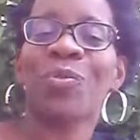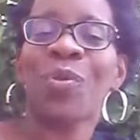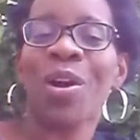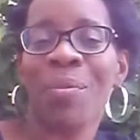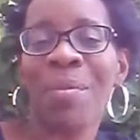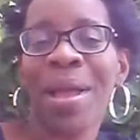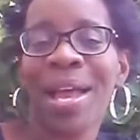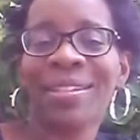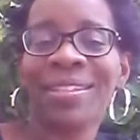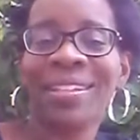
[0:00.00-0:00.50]
where
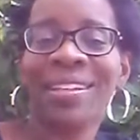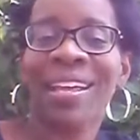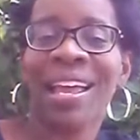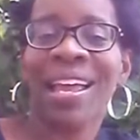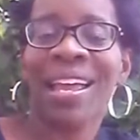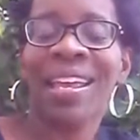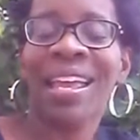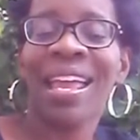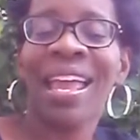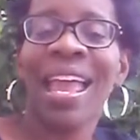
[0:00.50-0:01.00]
I'm at
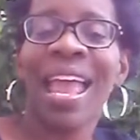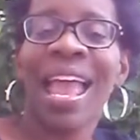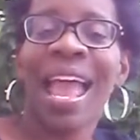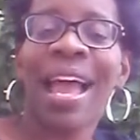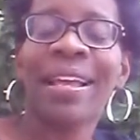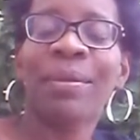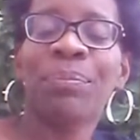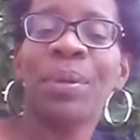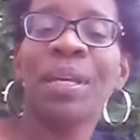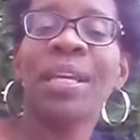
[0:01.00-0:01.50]
today.
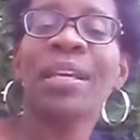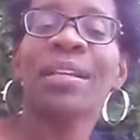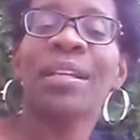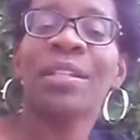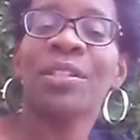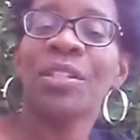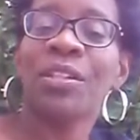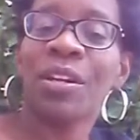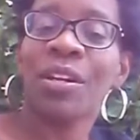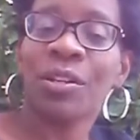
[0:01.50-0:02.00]
And being an
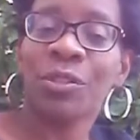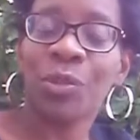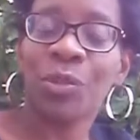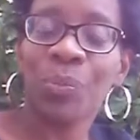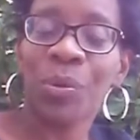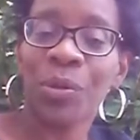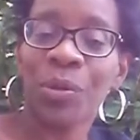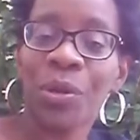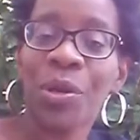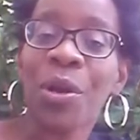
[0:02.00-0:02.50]
internet
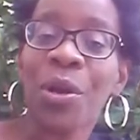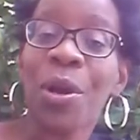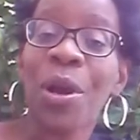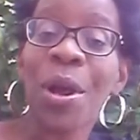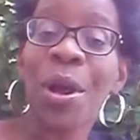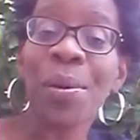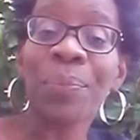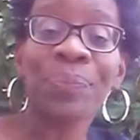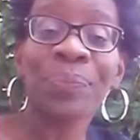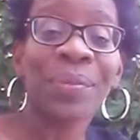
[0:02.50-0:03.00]

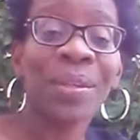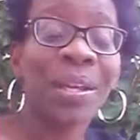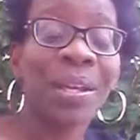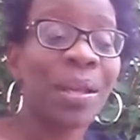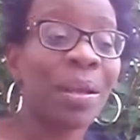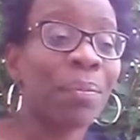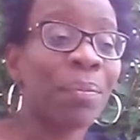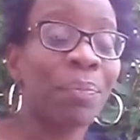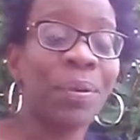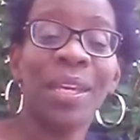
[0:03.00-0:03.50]
entrepreneur,
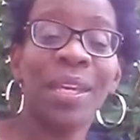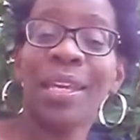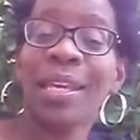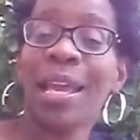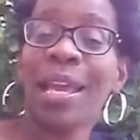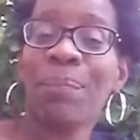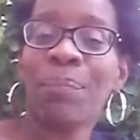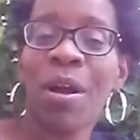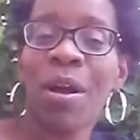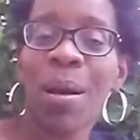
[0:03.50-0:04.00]
being
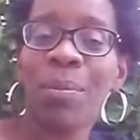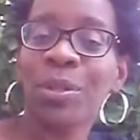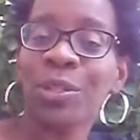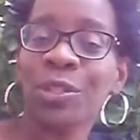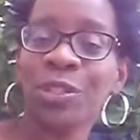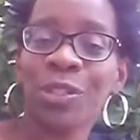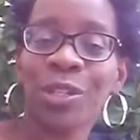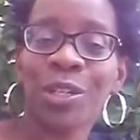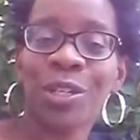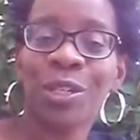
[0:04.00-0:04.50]
a
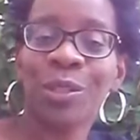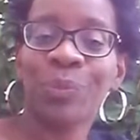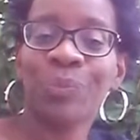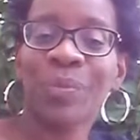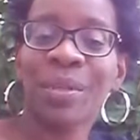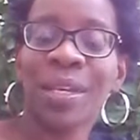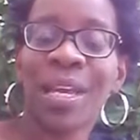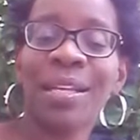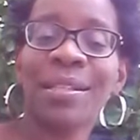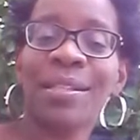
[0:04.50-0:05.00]
publisher,
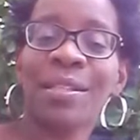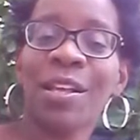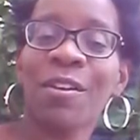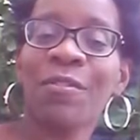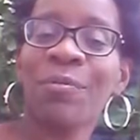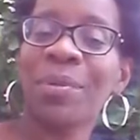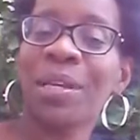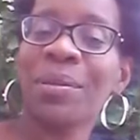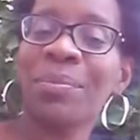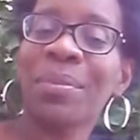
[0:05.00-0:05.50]
a
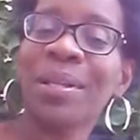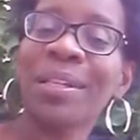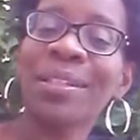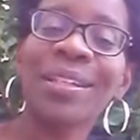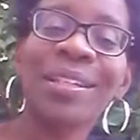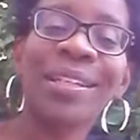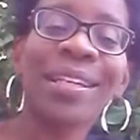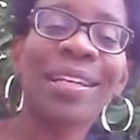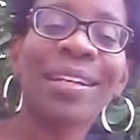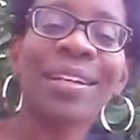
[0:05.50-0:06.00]
self-made
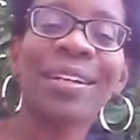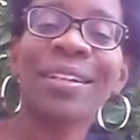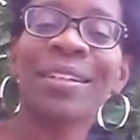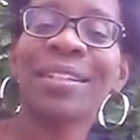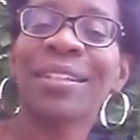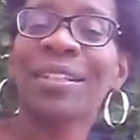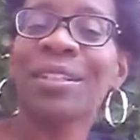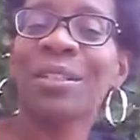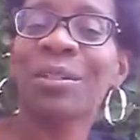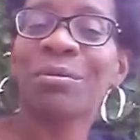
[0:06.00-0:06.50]

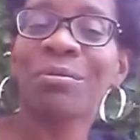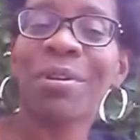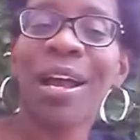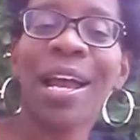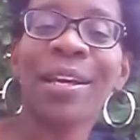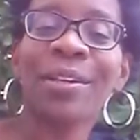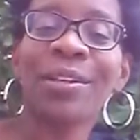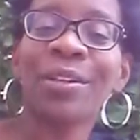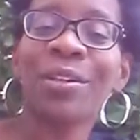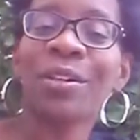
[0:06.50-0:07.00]
millionaire,
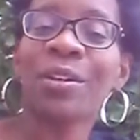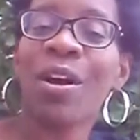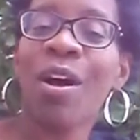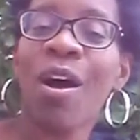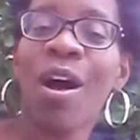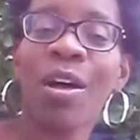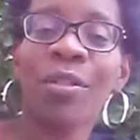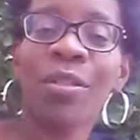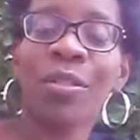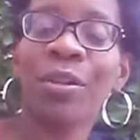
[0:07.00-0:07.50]
writer,
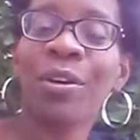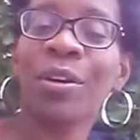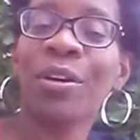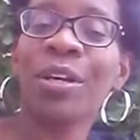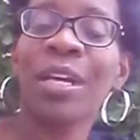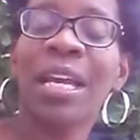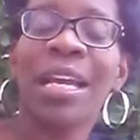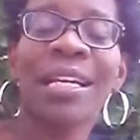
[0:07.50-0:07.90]
author.